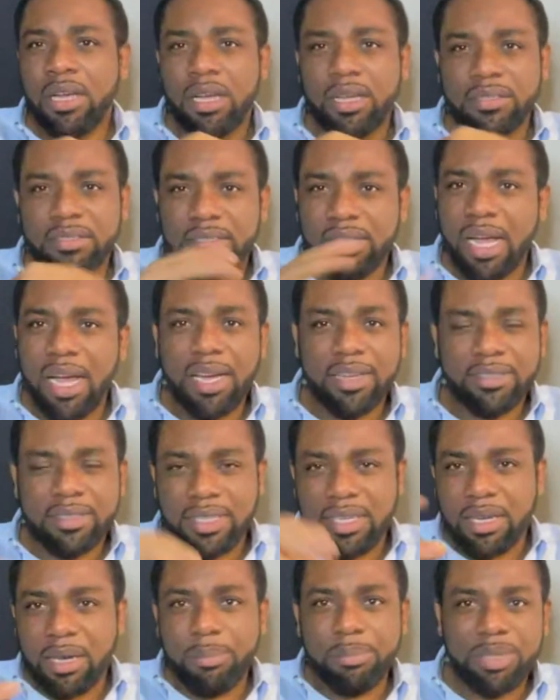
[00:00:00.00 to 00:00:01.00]
stocks
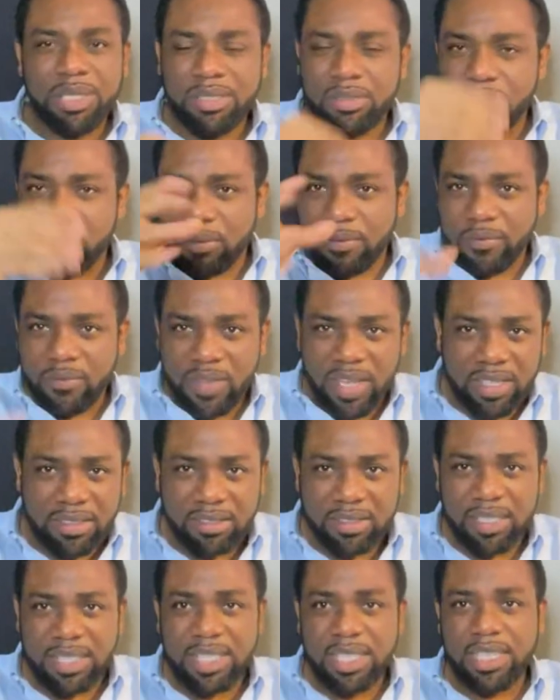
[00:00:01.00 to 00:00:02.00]
and companies to
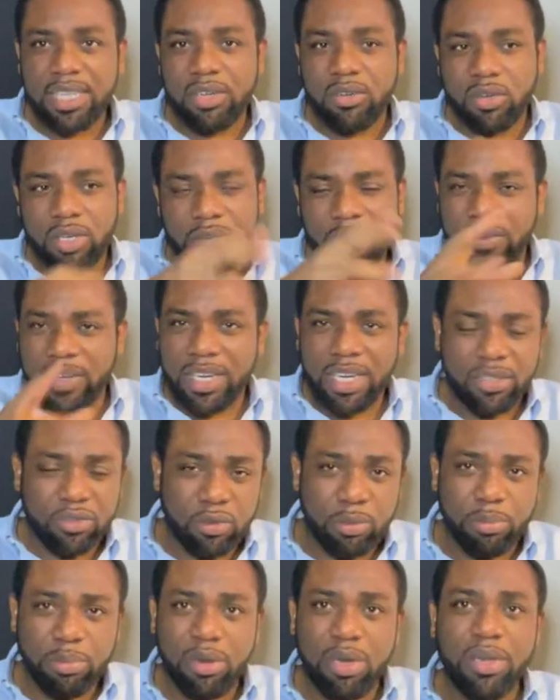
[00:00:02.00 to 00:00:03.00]
invest in and other
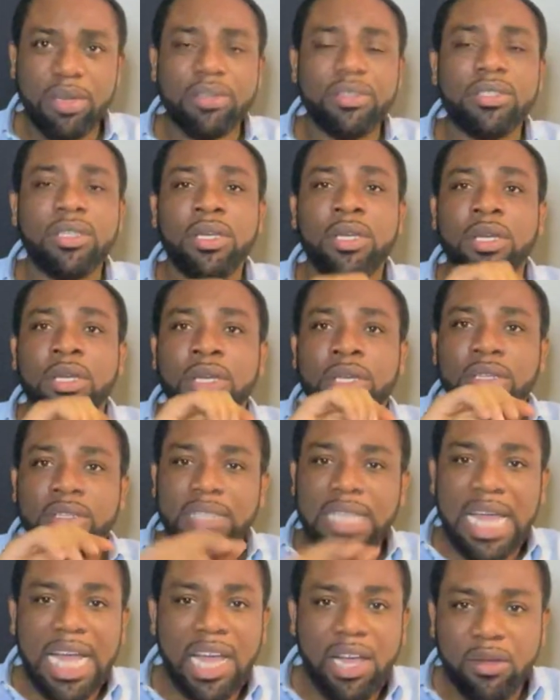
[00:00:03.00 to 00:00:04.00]
financial products.
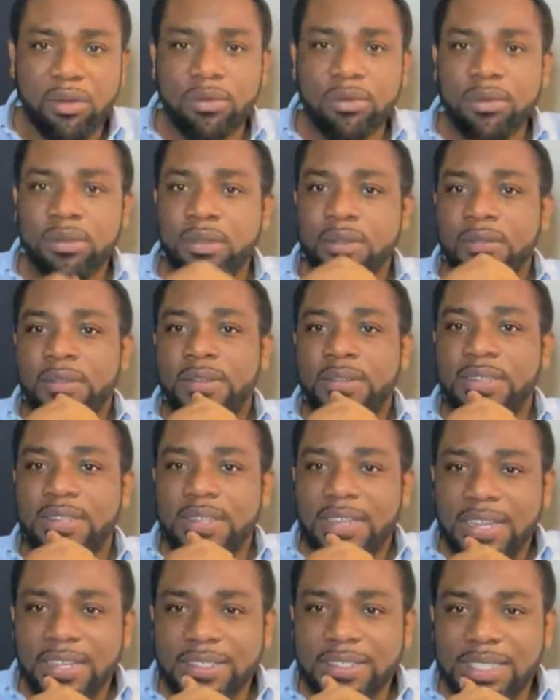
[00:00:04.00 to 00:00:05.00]
Now the
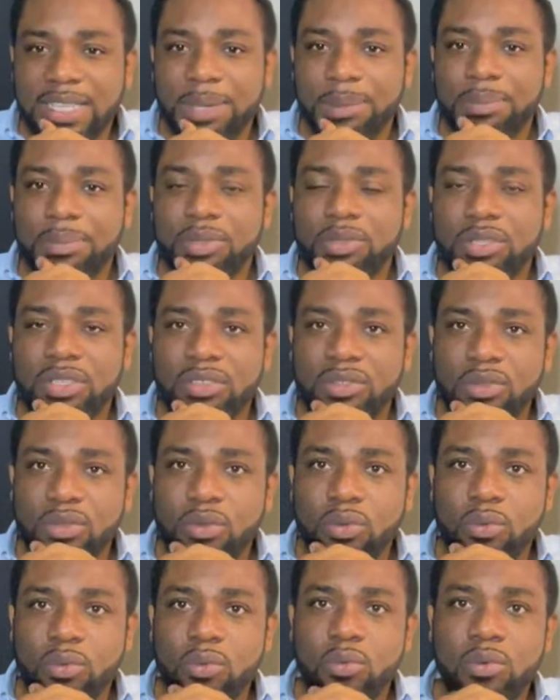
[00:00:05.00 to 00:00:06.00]
next step is
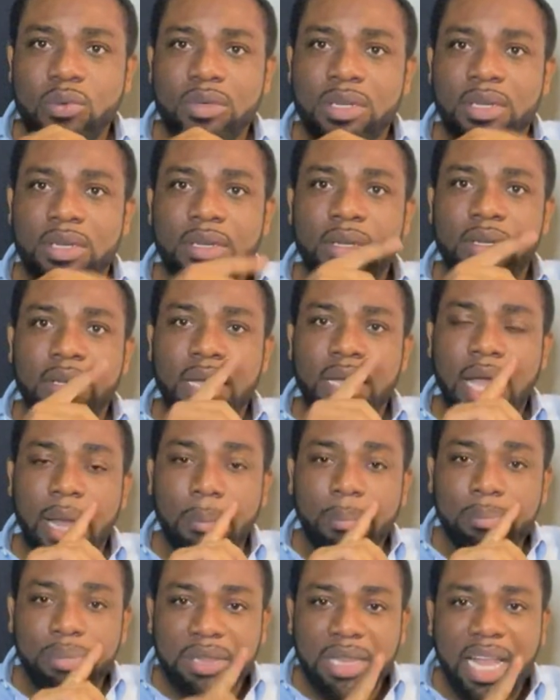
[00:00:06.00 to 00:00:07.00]
to
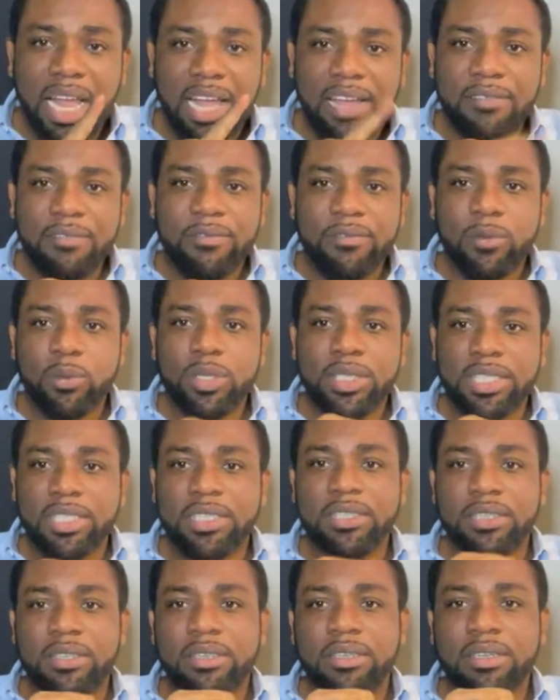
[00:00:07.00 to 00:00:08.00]
apply for
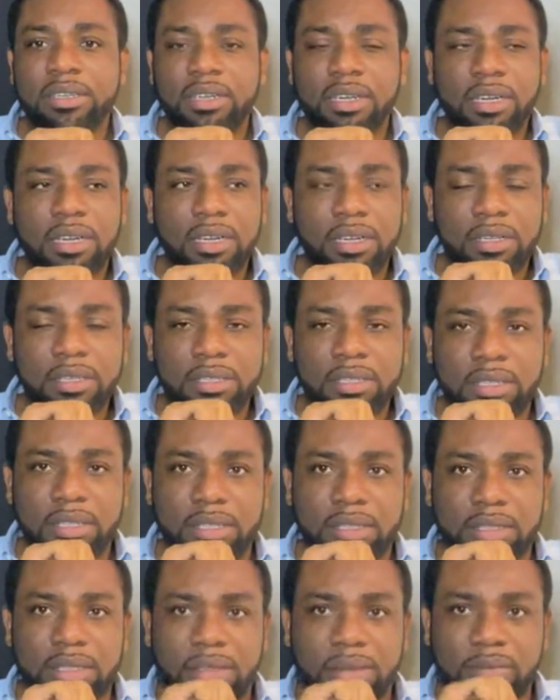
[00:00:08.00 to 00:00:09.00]

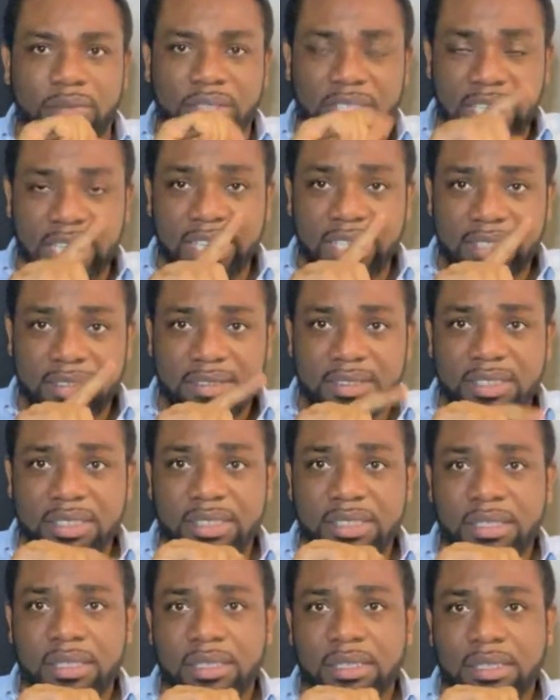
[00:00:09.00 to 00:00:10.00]
the Fidelity.
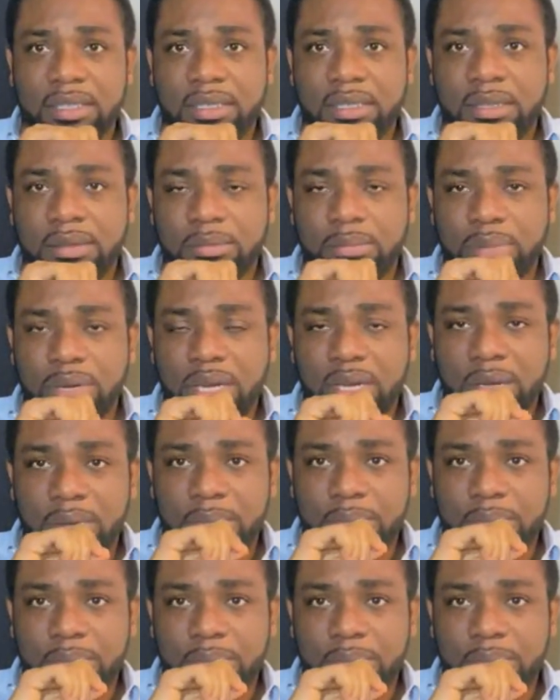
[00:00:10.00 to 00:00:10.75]
Uh,